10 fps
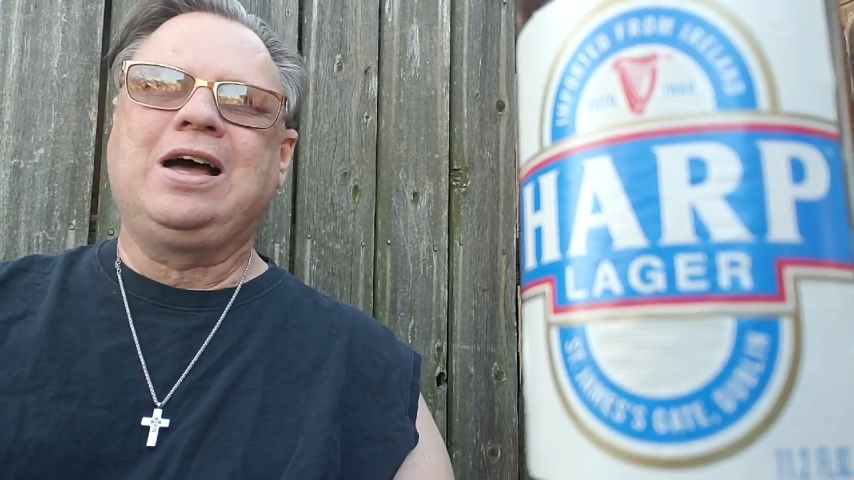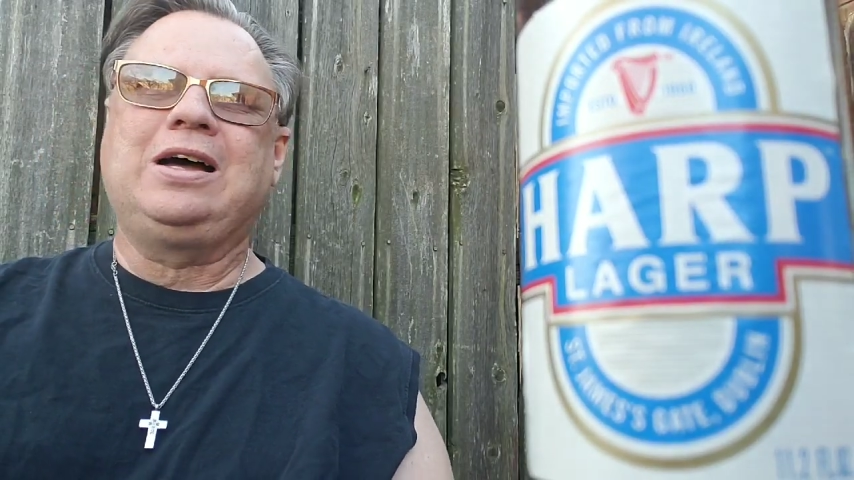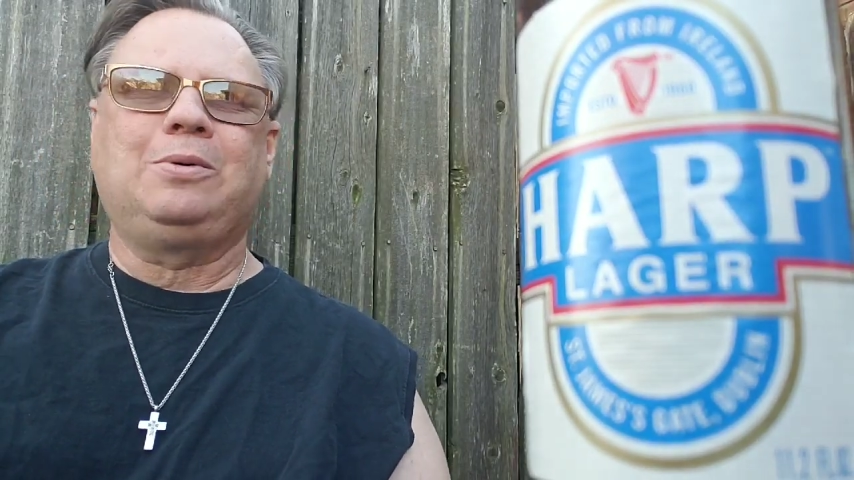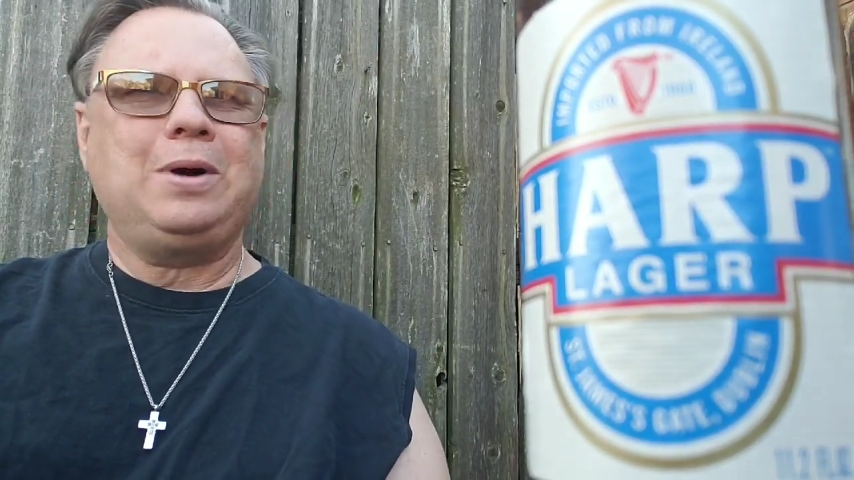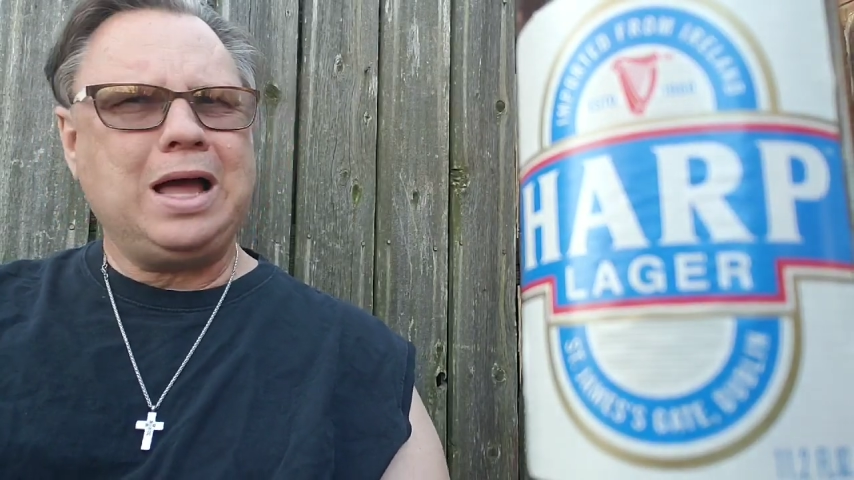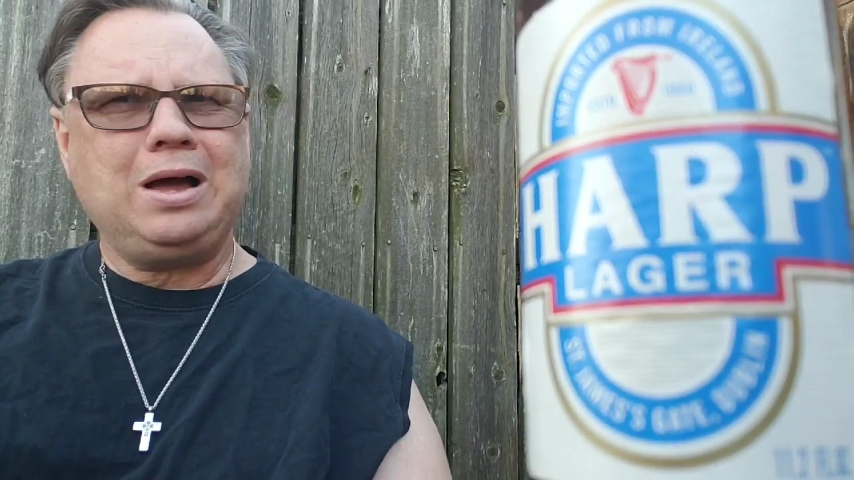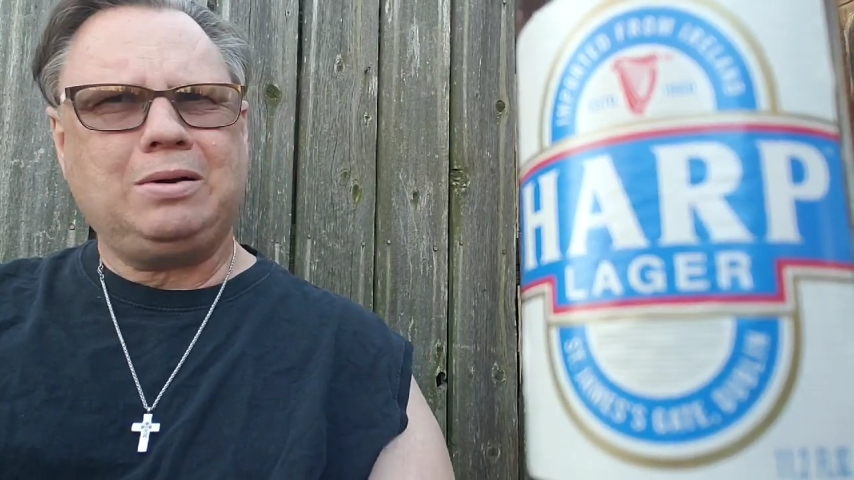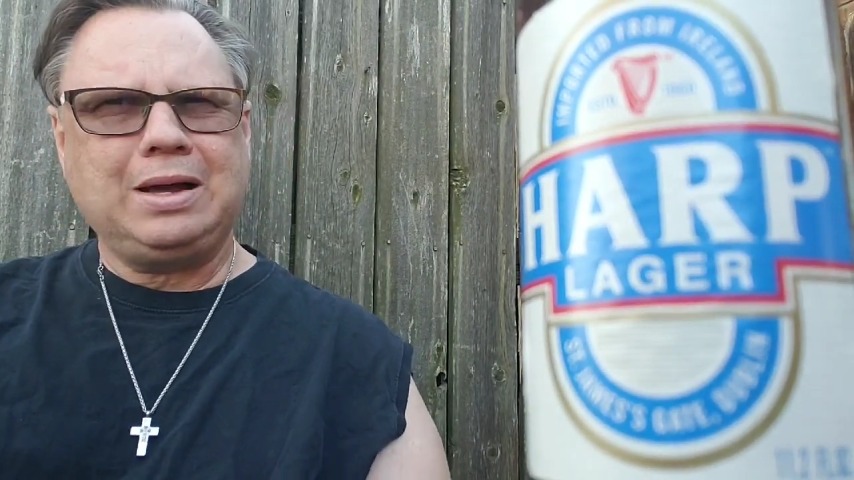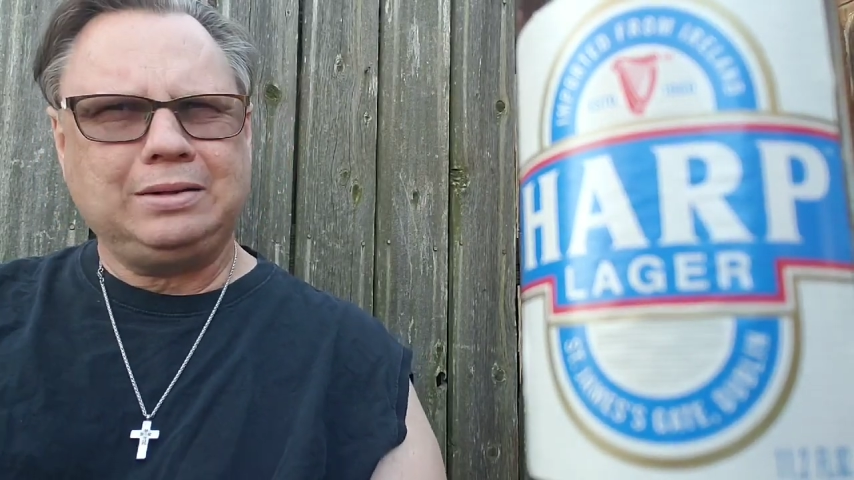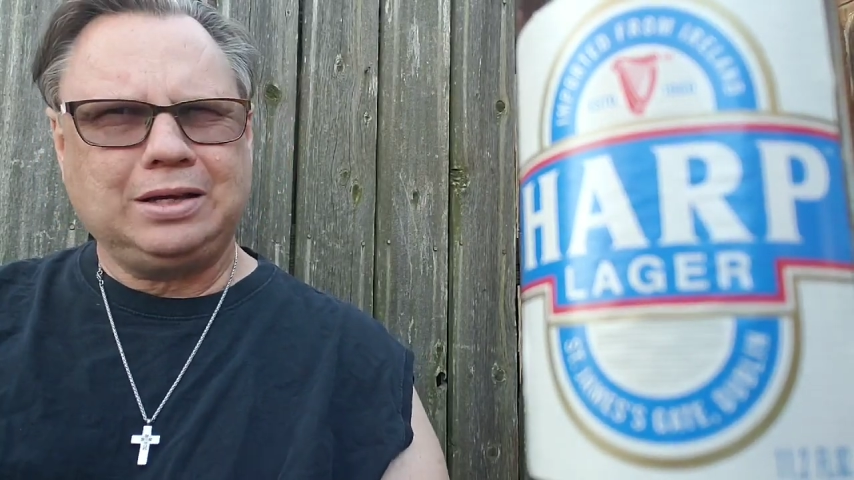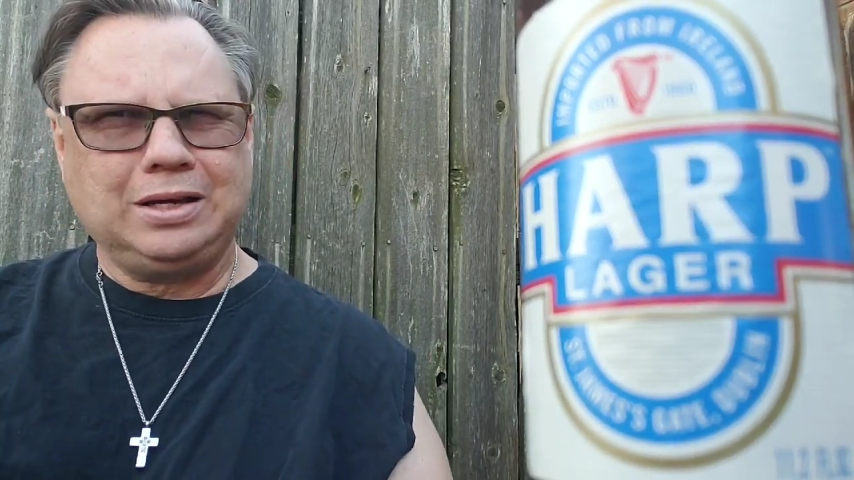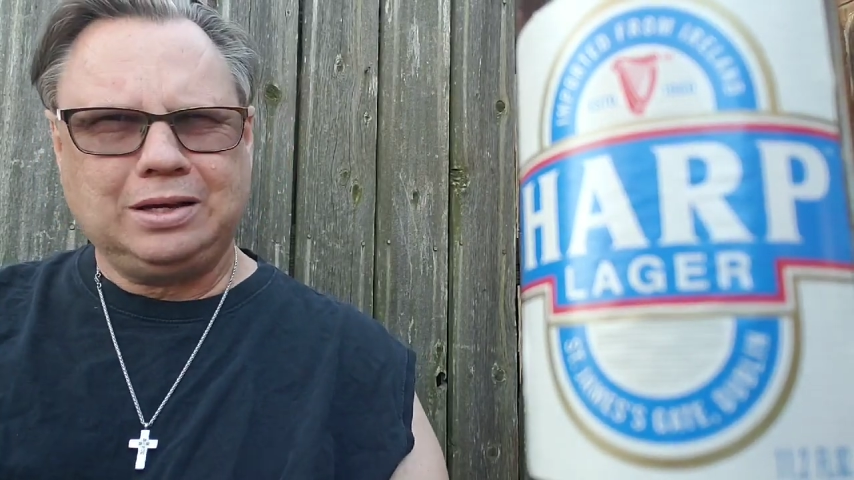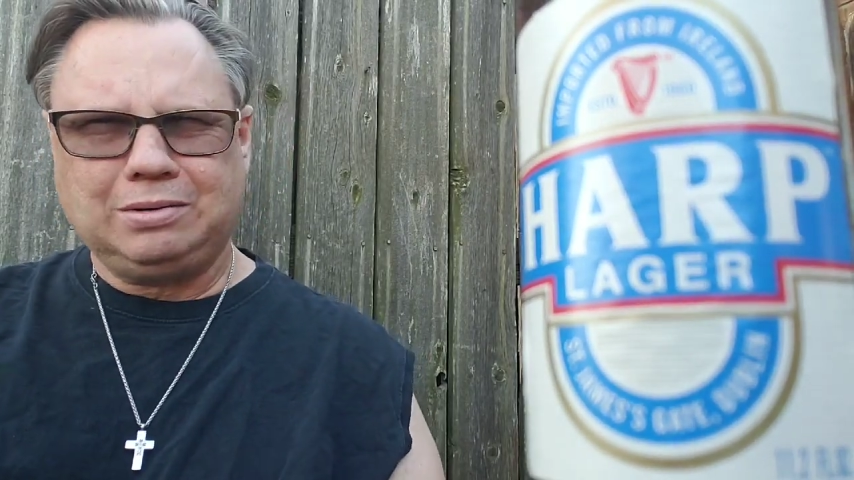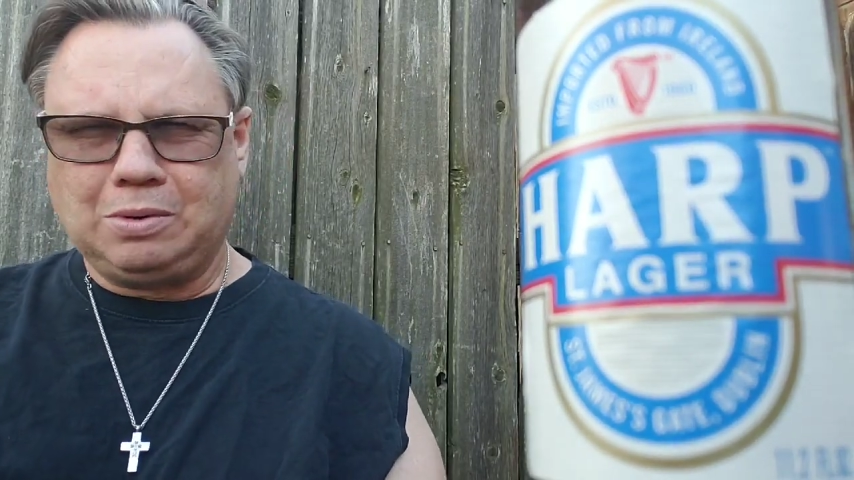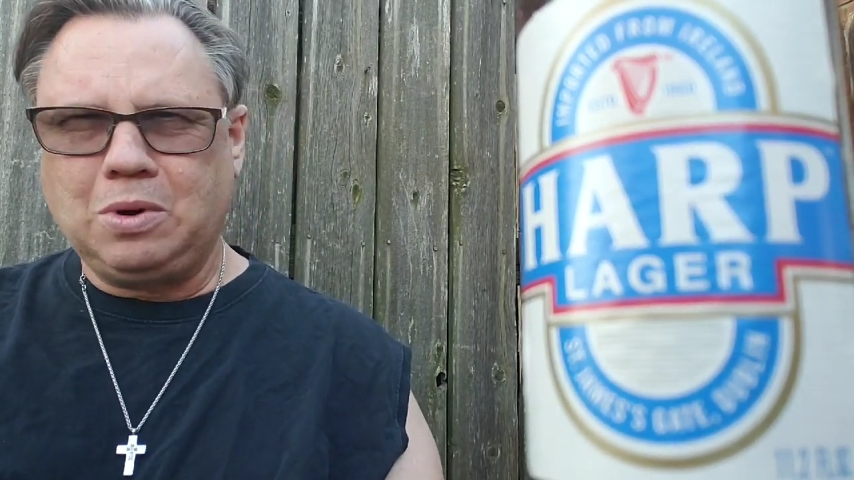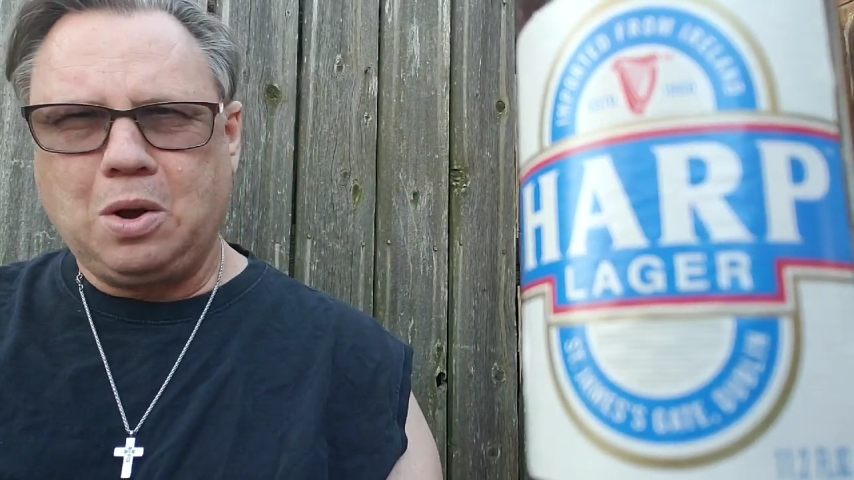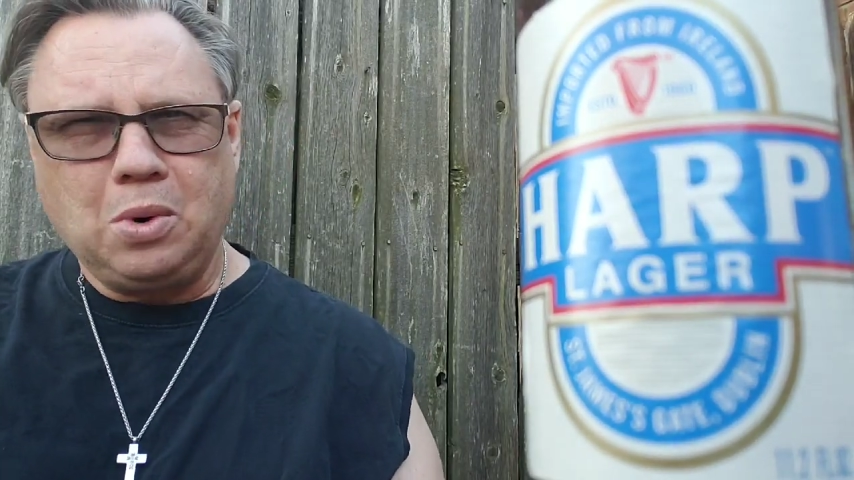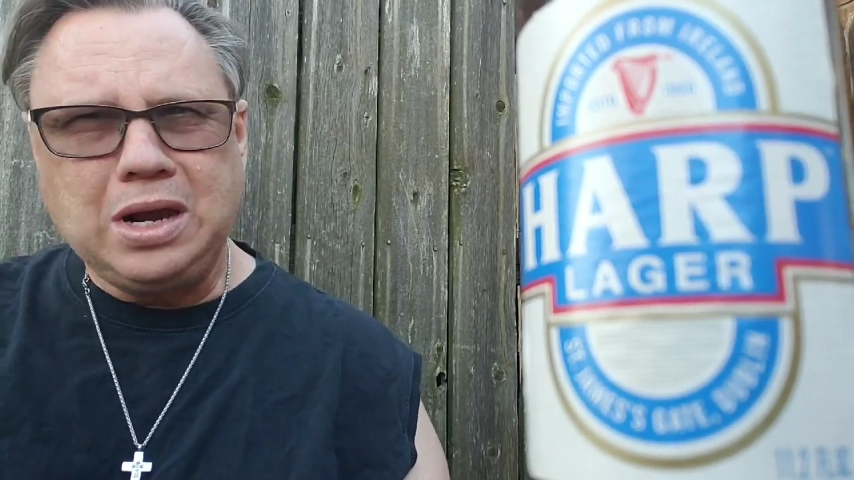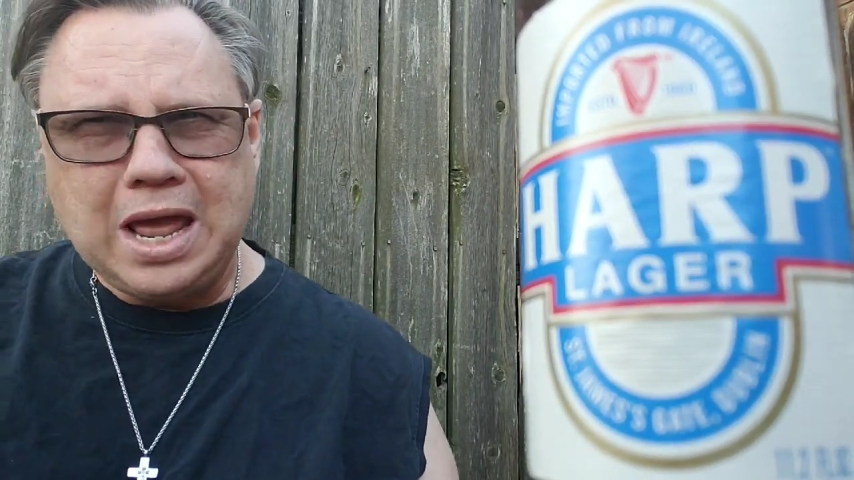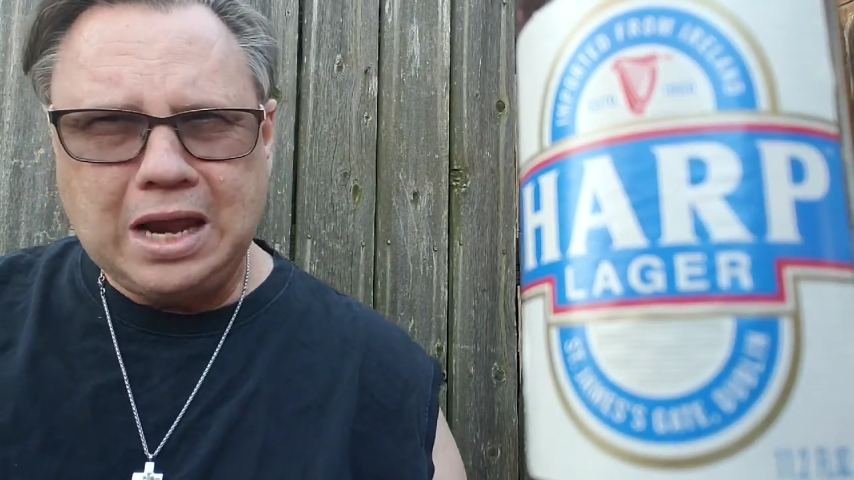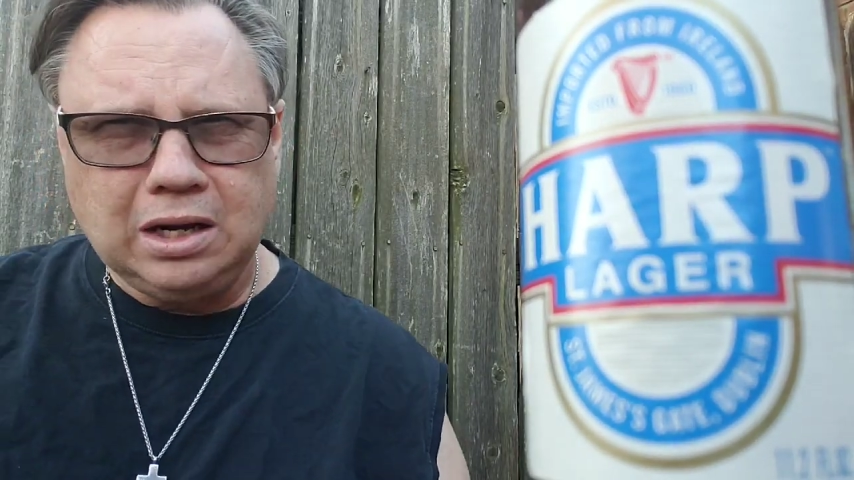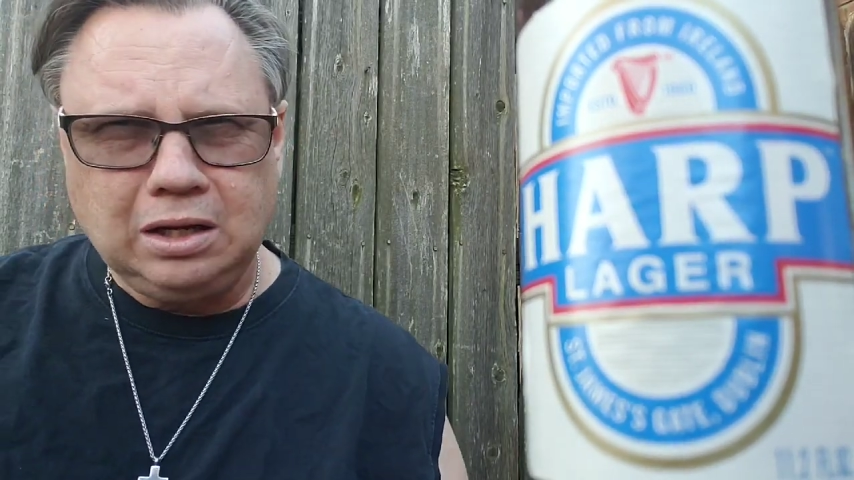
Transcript: Wow, I went ahead